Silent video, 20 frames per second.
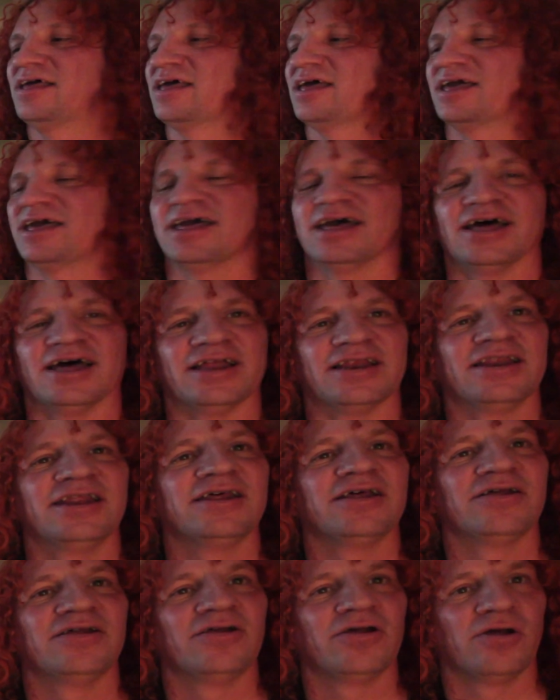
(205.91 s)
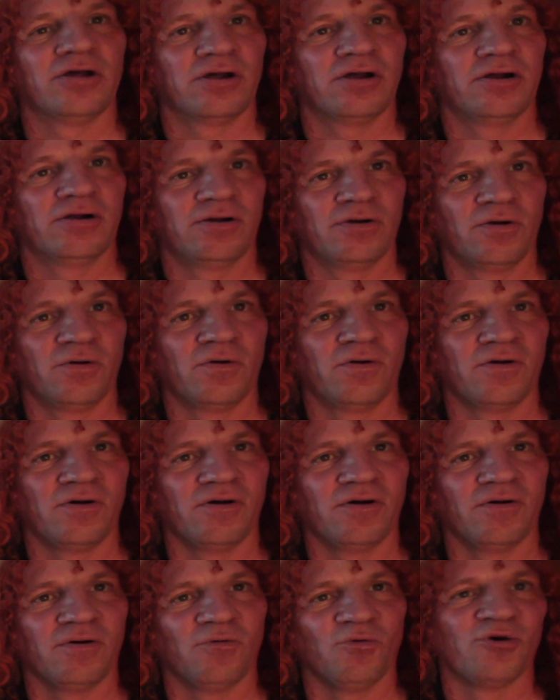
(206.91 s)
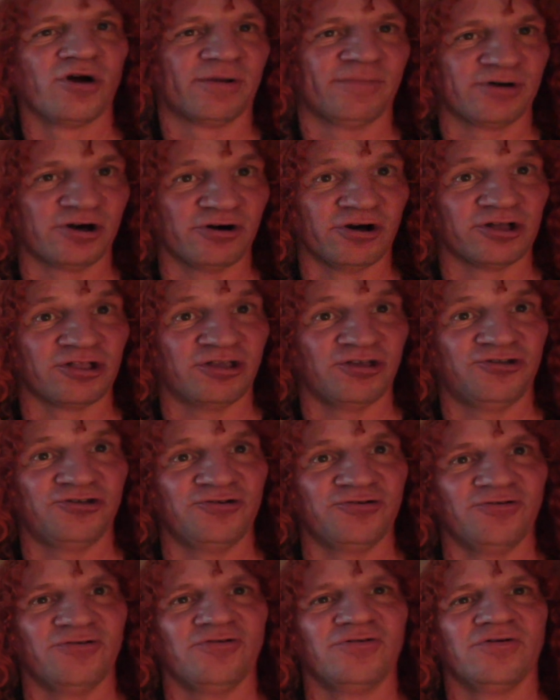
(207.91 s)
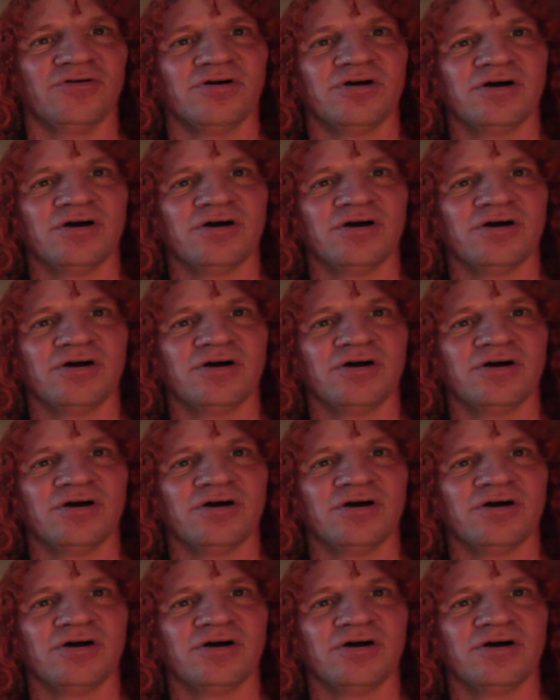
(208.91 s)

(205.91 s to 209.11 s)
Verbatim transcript: and what am I going to do